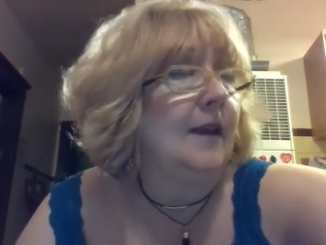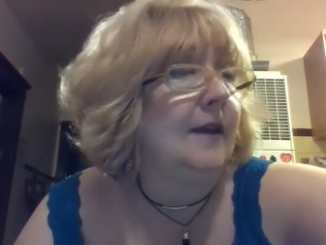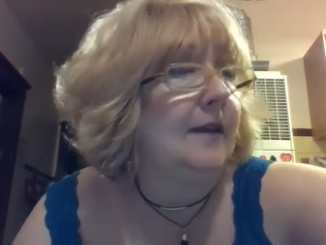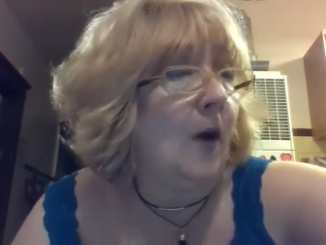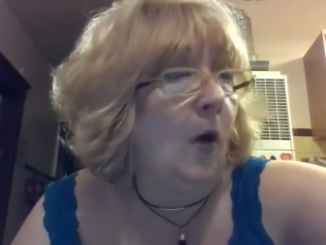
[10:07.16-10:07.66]

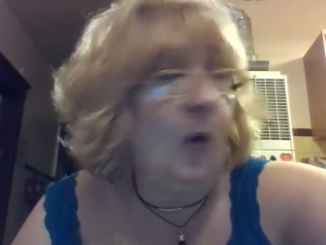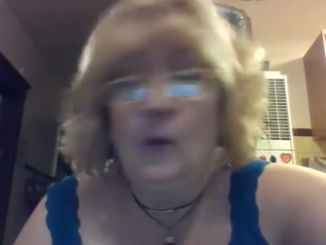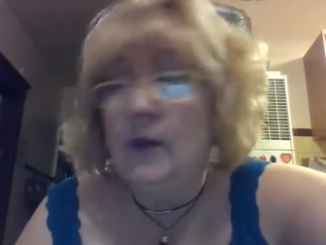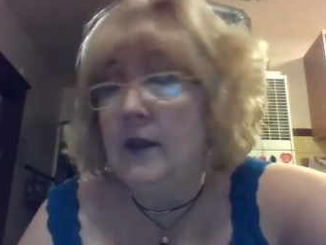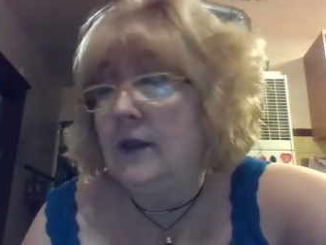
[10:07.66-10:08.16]
The
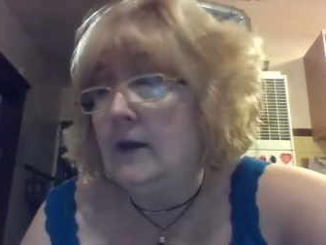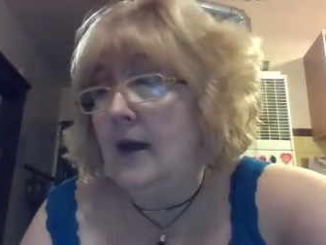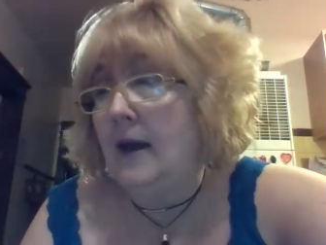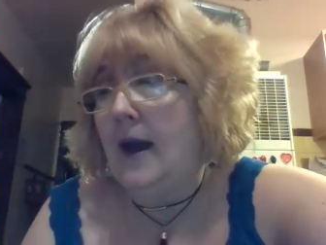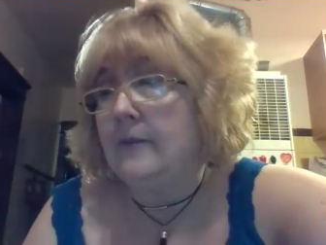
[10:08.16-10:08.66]
only thing,
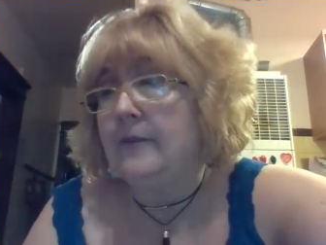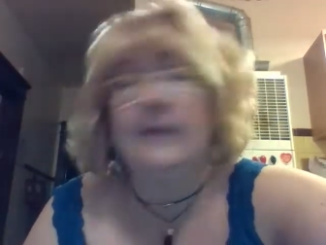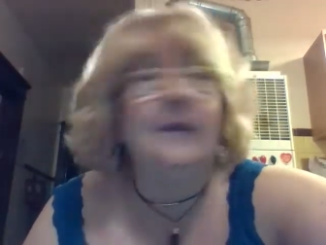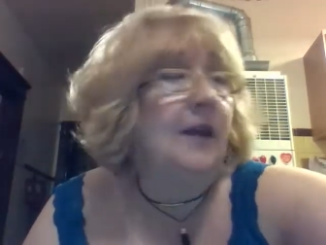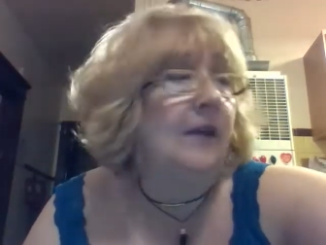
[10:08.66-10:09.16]

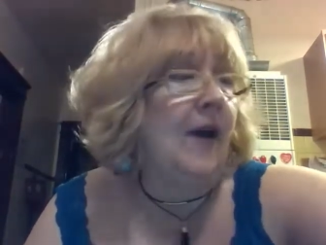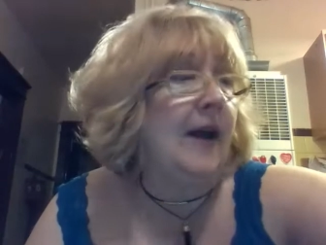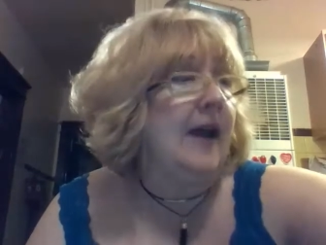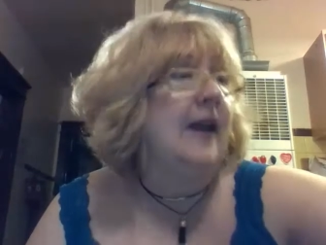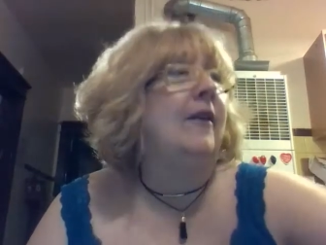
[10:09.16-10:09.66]
if
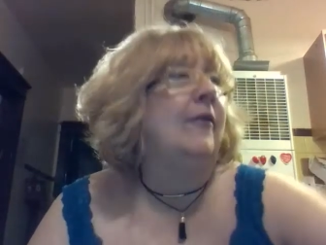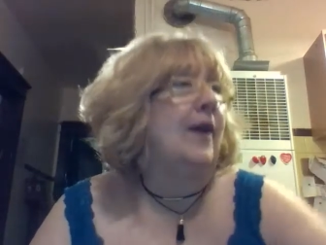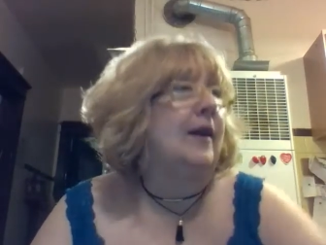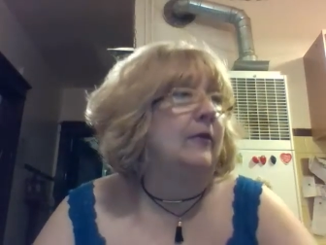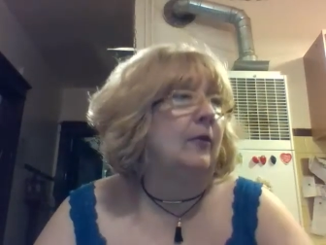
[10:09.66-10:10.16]
I
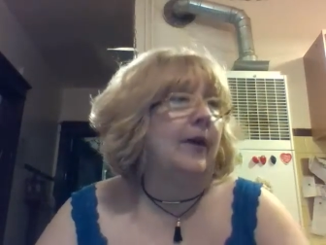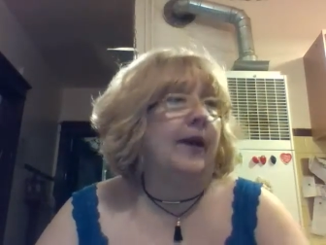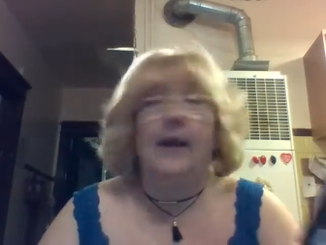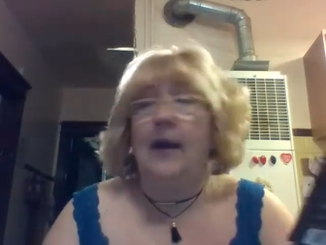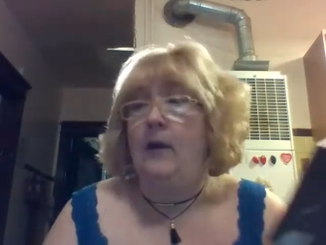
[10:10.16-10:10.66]
ever
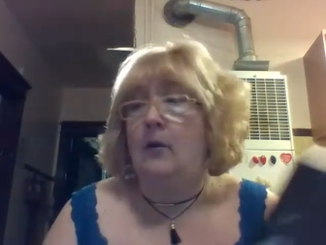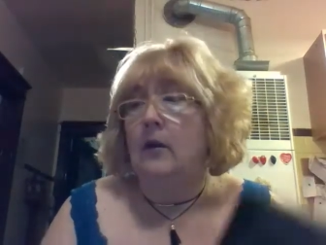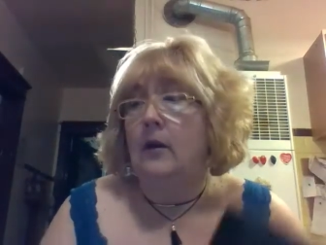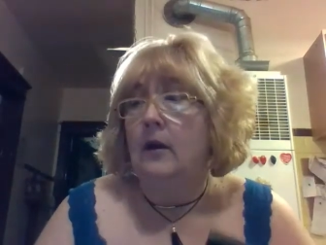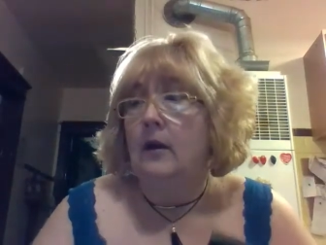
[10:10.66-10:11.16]
ran out,
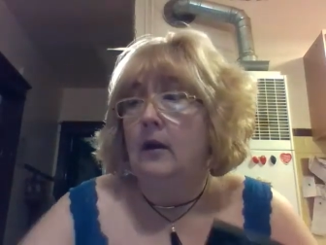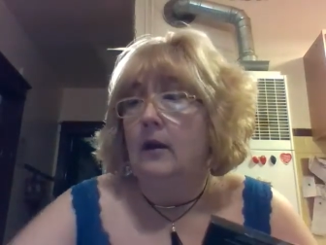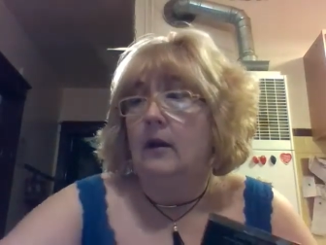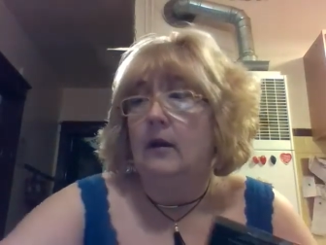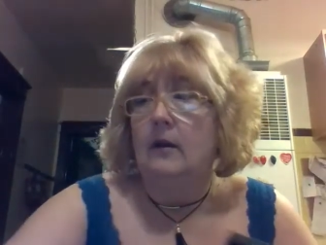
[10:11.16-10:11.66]

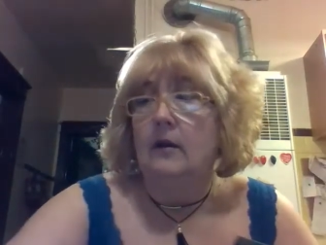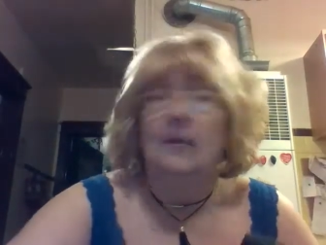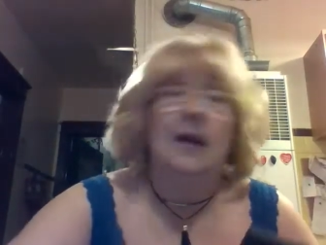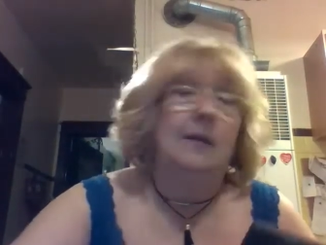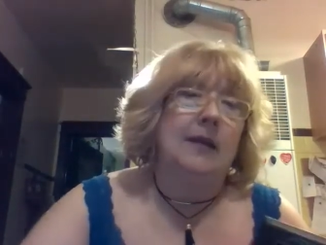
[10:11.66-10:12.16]

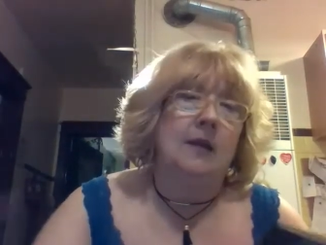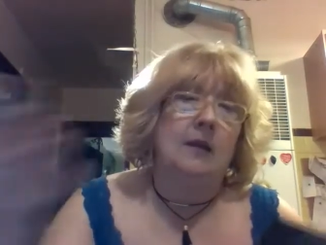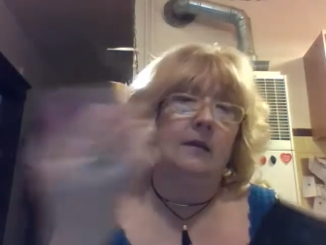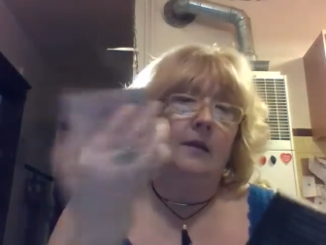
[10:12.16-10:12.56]
my Tarte,